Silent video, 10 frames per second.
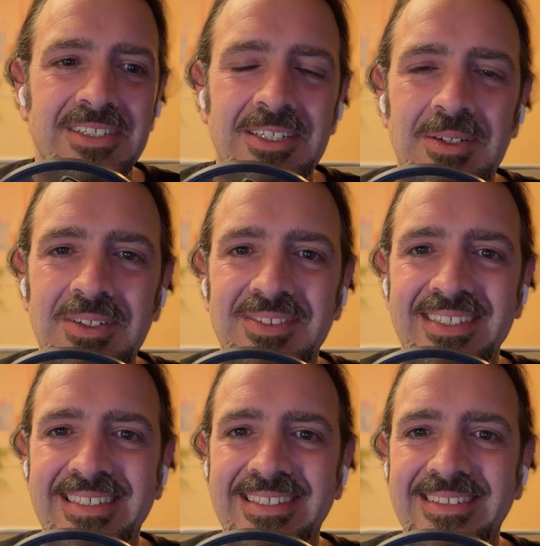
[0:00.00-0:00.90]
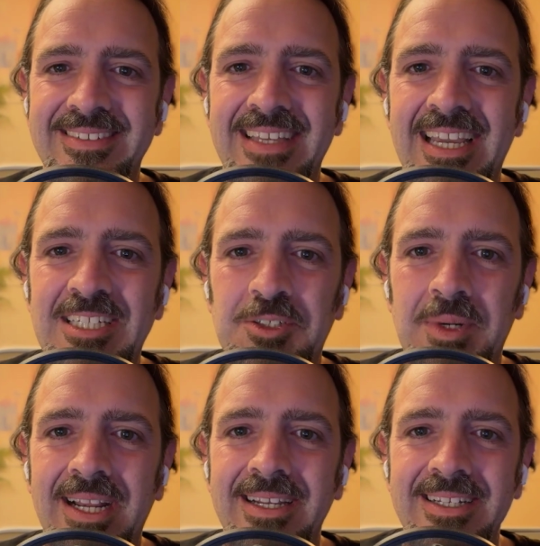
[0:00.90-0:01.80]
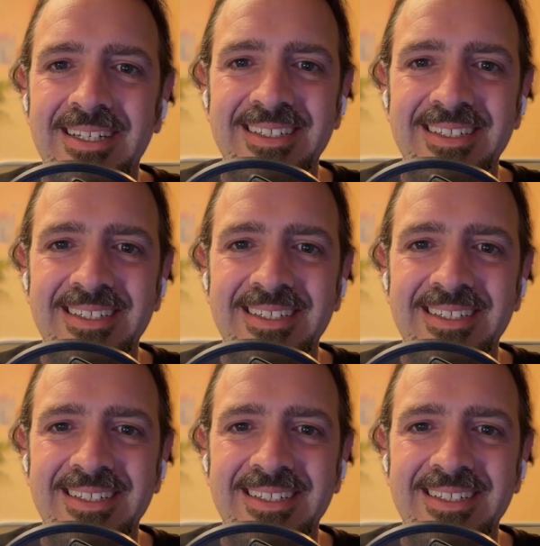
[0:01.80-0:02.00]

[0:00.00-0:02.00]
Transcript: notices, the age rank.